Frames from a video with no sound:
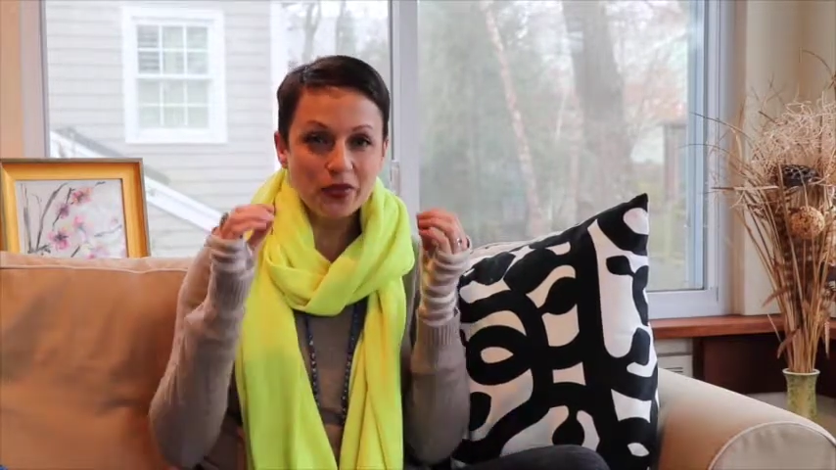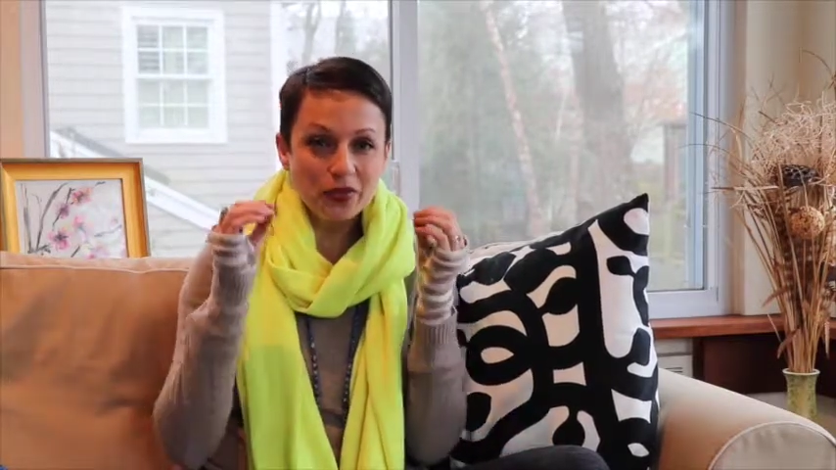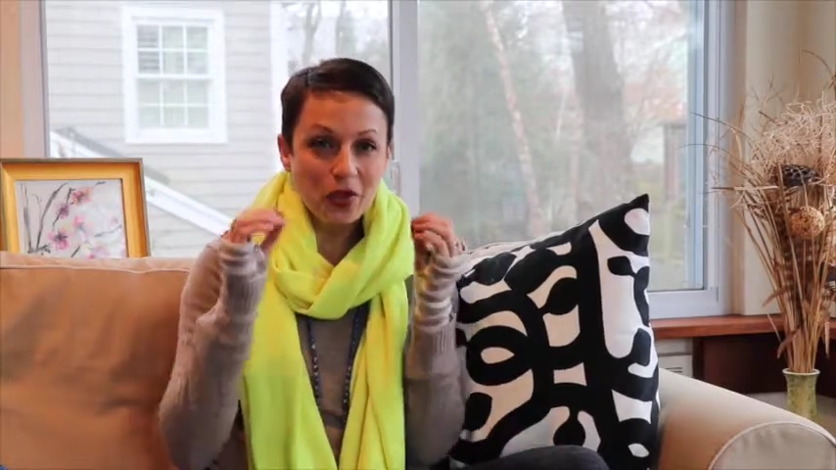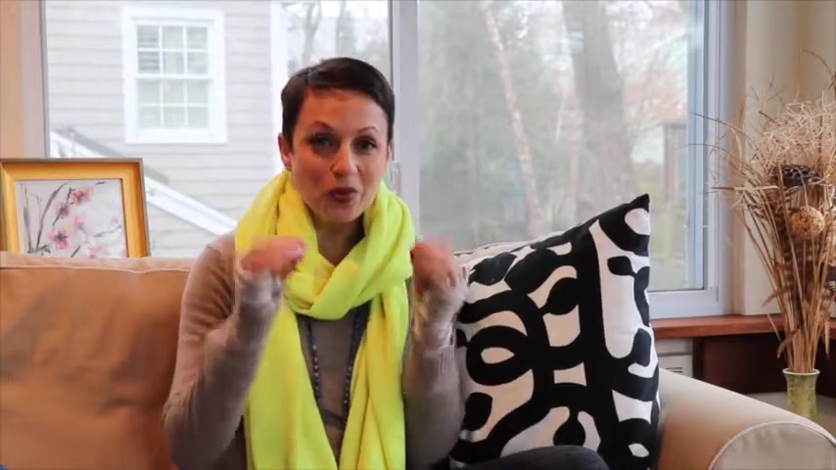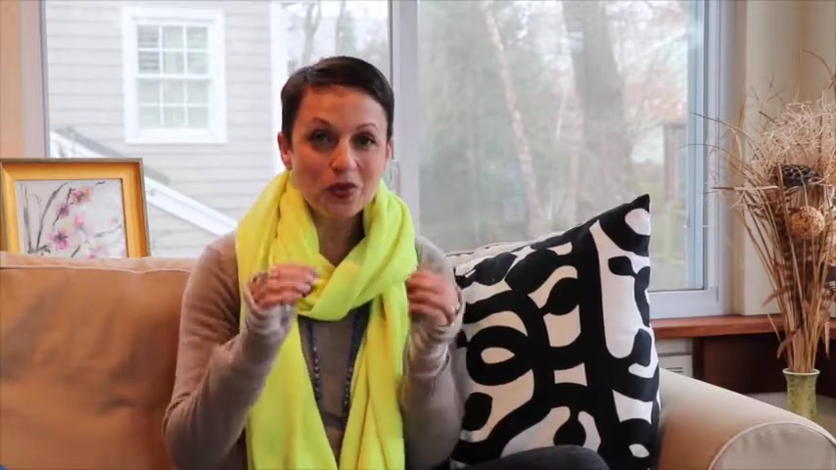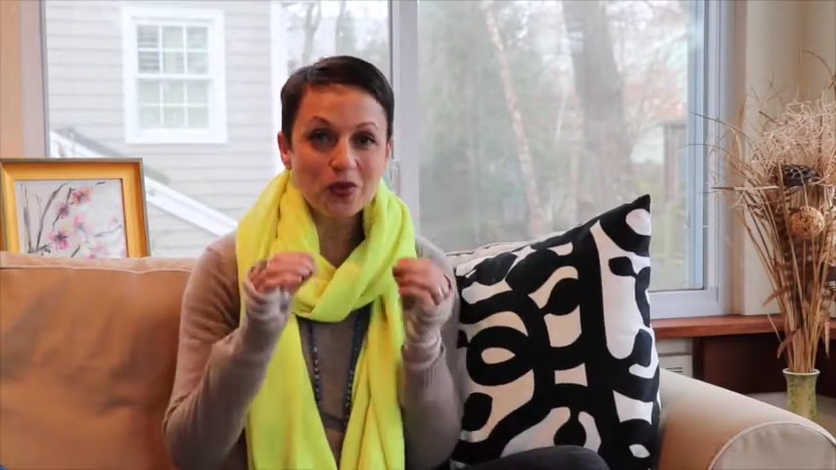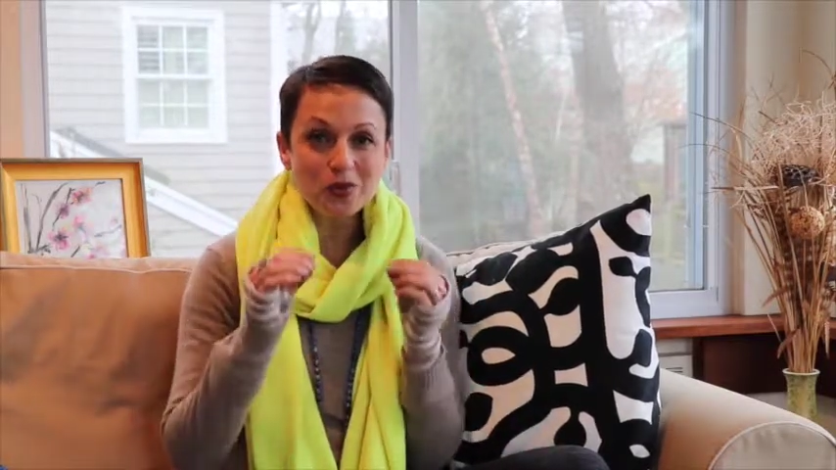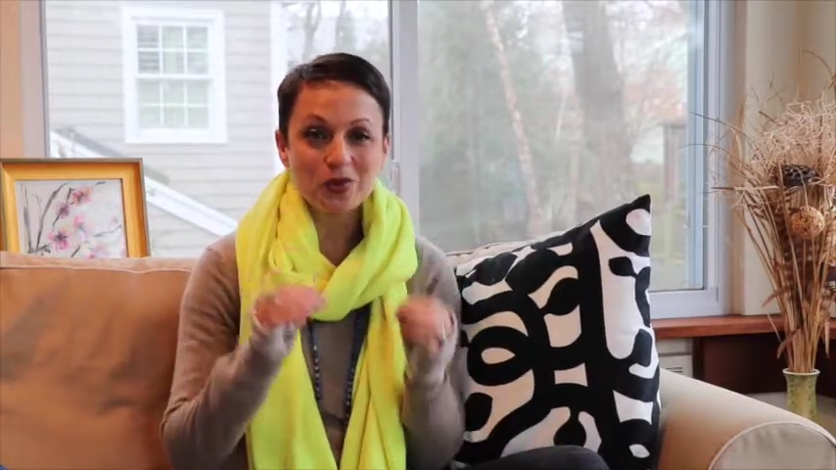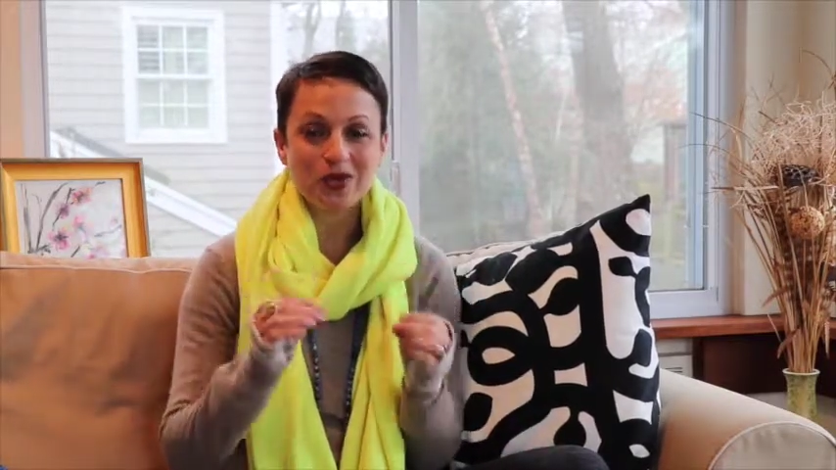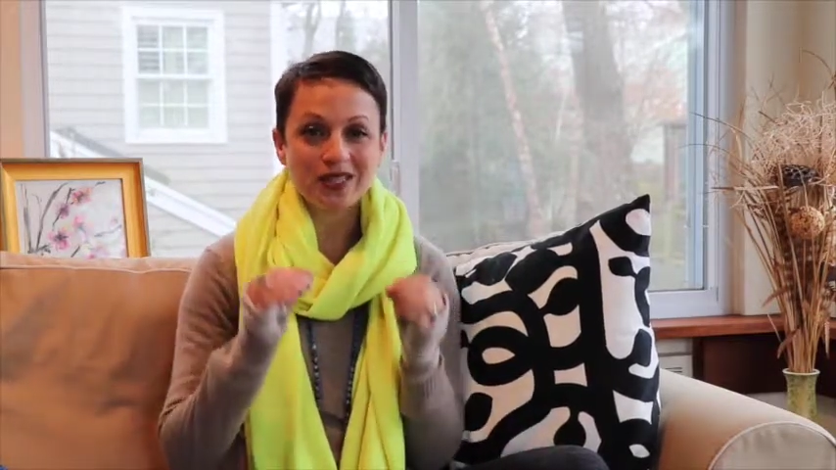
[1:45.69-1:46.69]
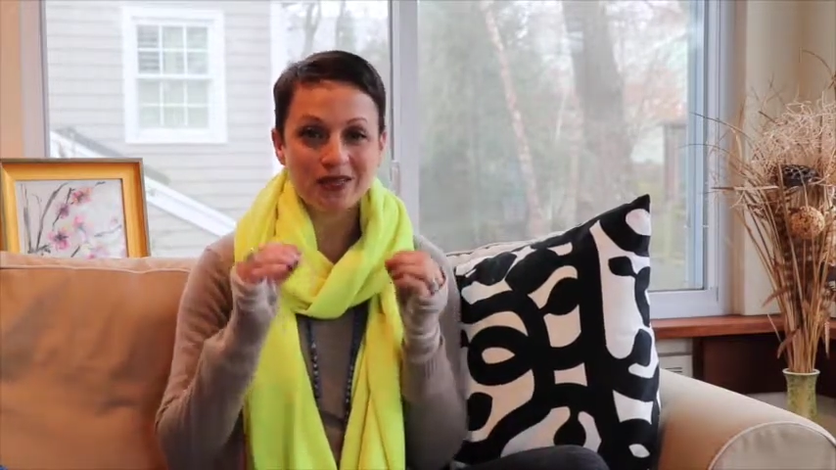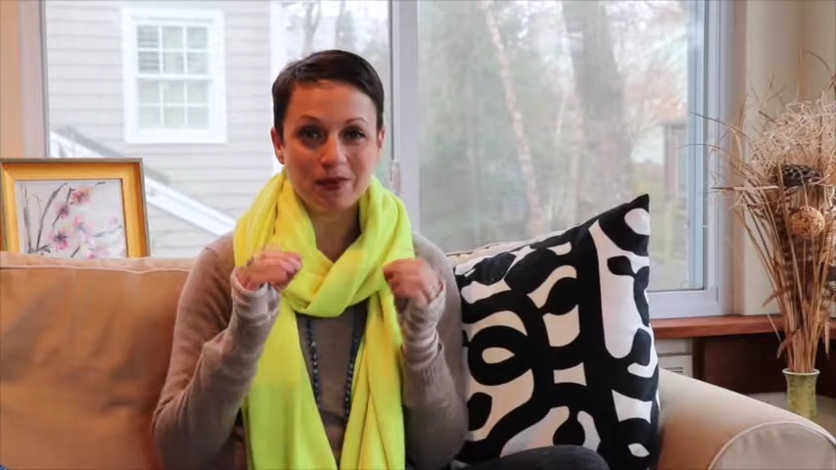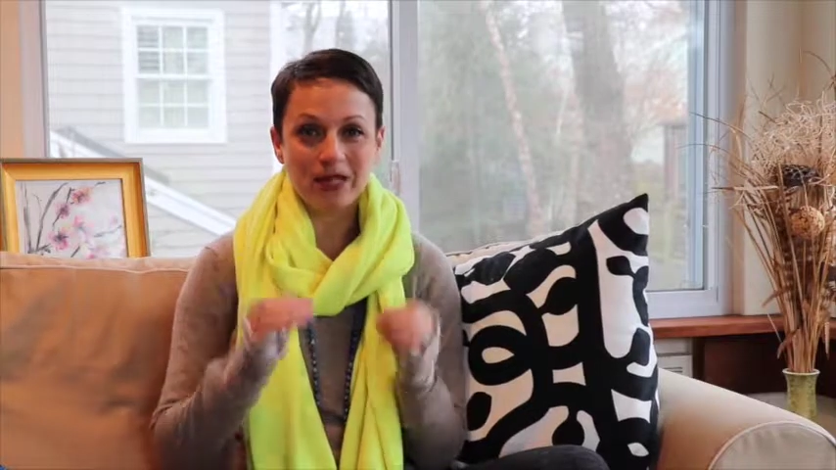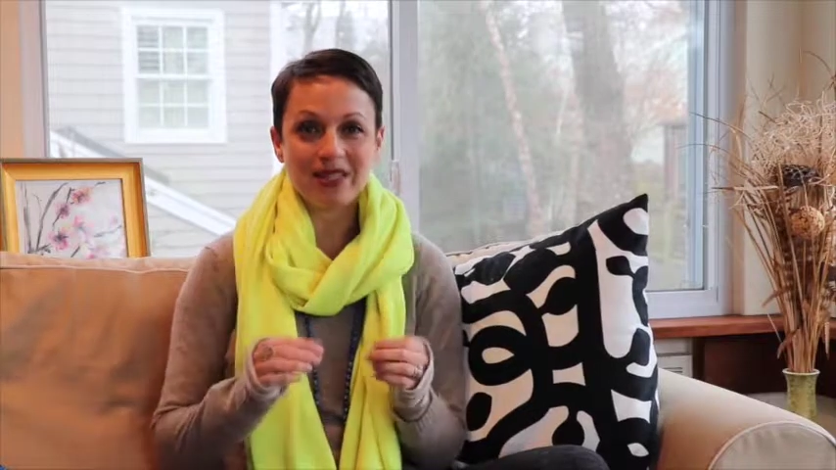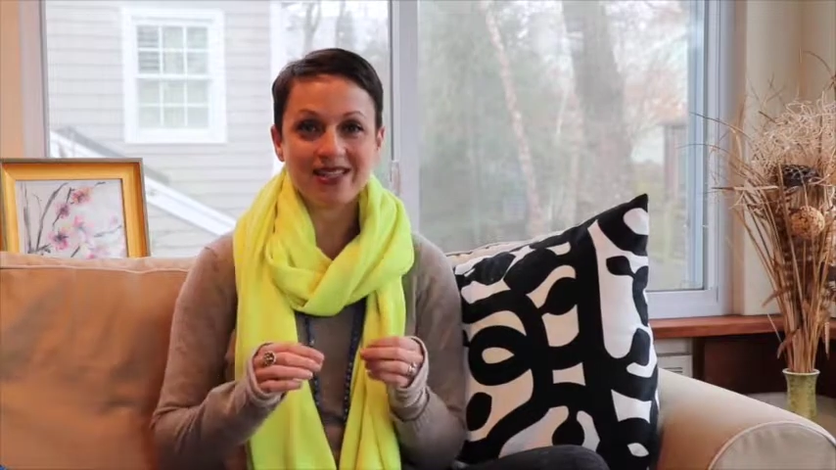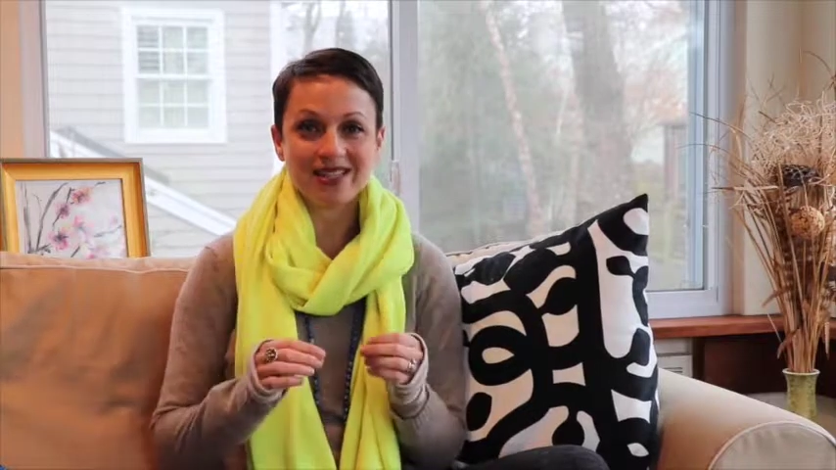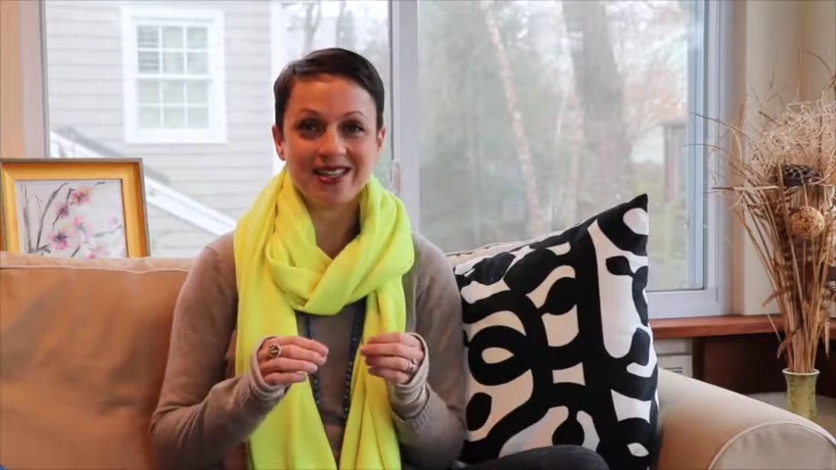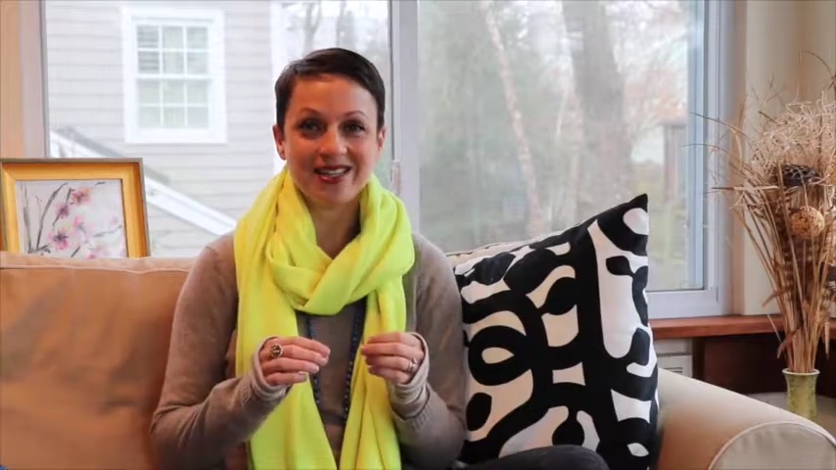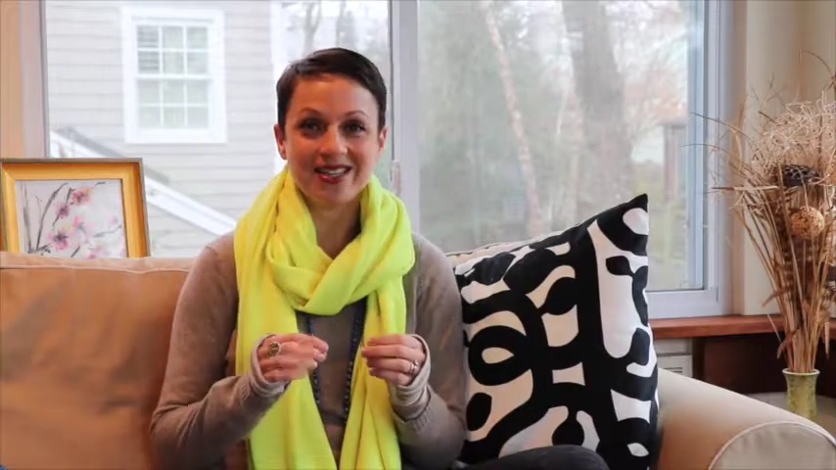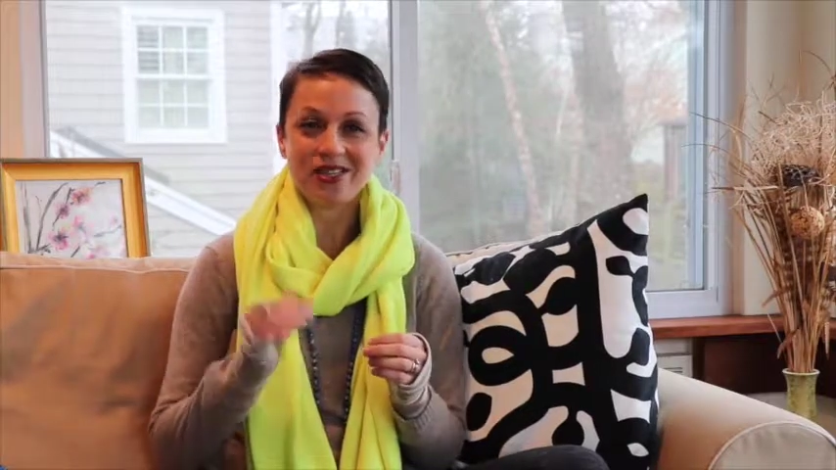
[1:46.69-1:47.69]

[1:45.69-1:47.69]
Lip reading: those were the pieces